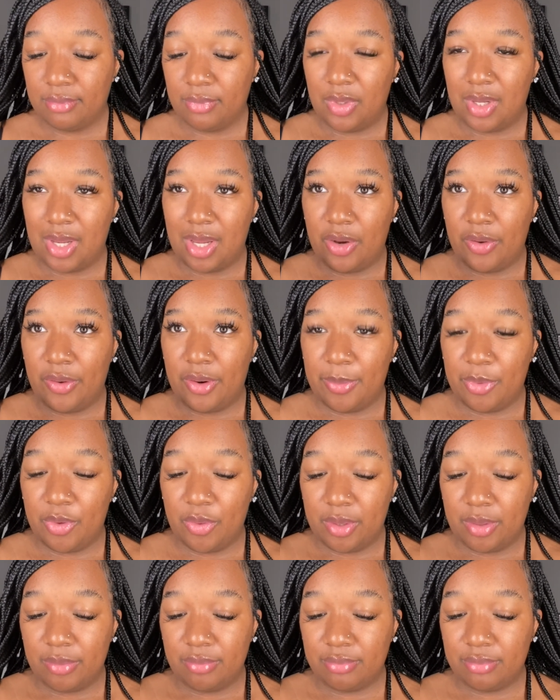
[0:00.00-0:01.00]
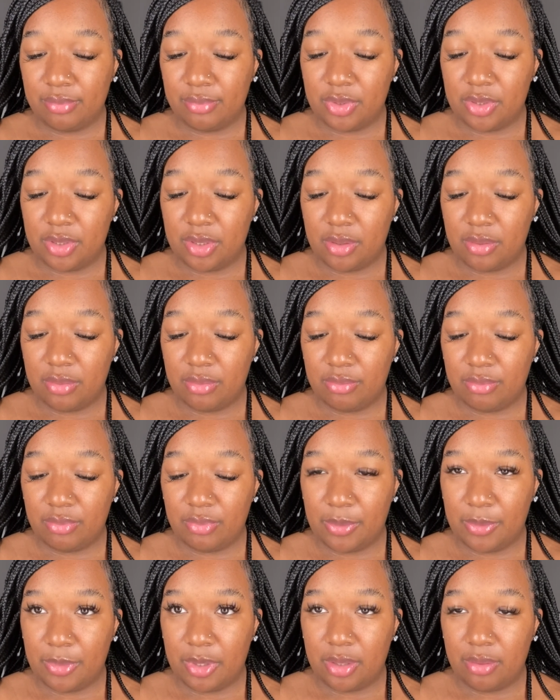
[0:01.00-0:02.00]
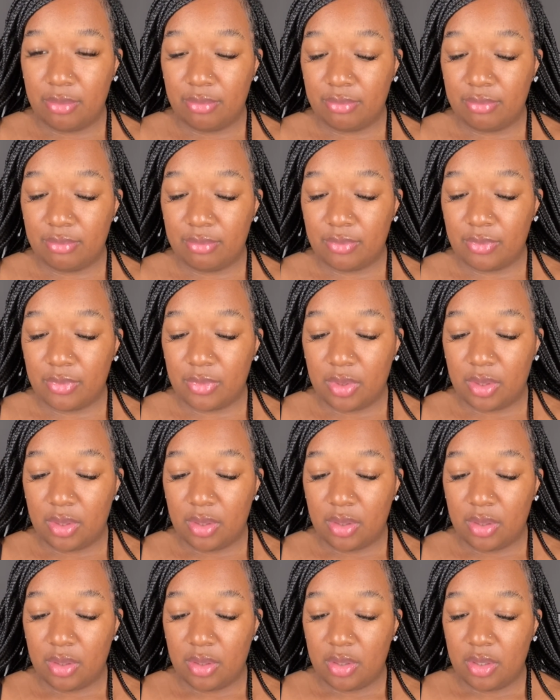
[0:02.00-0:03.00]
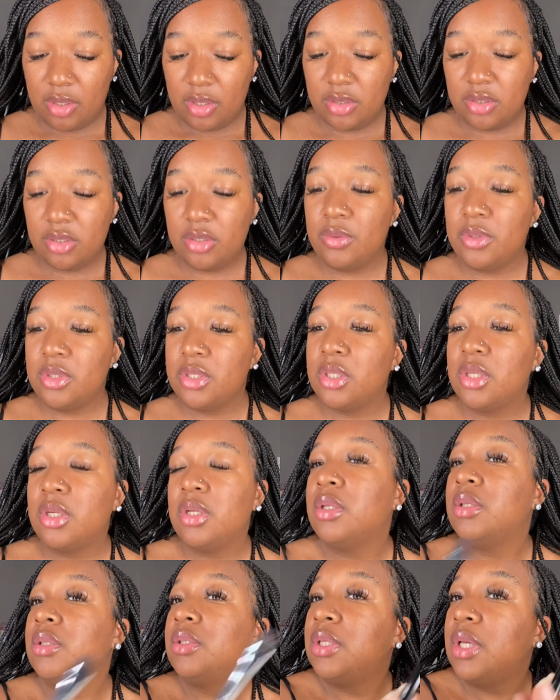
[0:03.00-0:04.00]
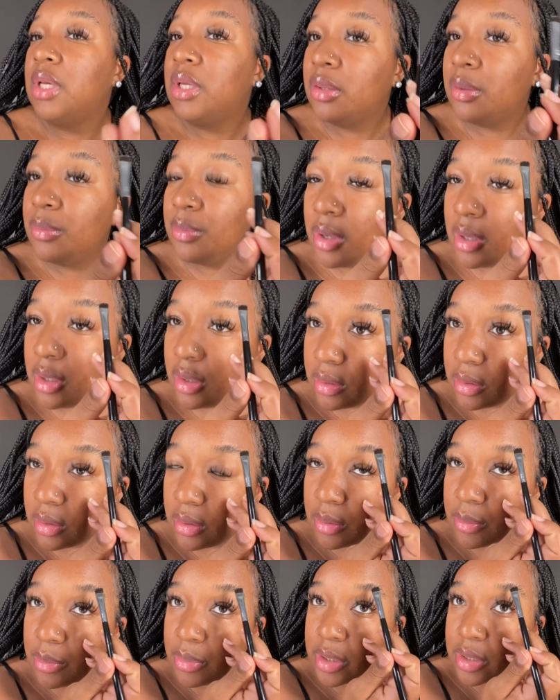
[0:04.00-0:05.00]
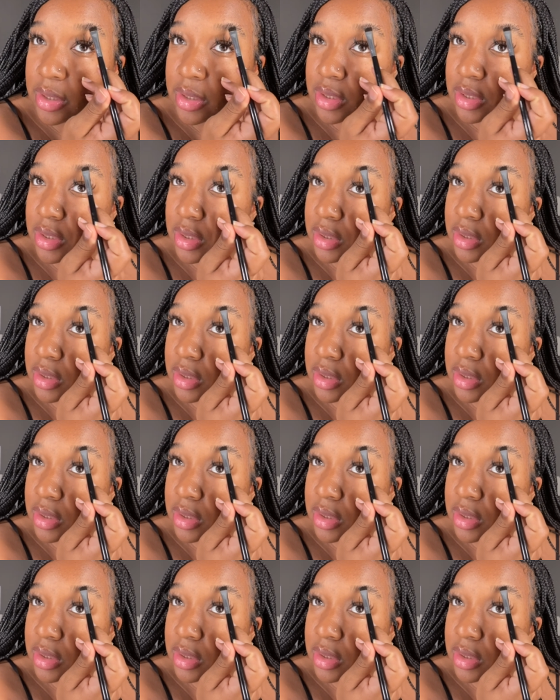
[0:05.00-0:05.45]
I know what I'm doing, so I'm good. So we're just gonna take the product on a brush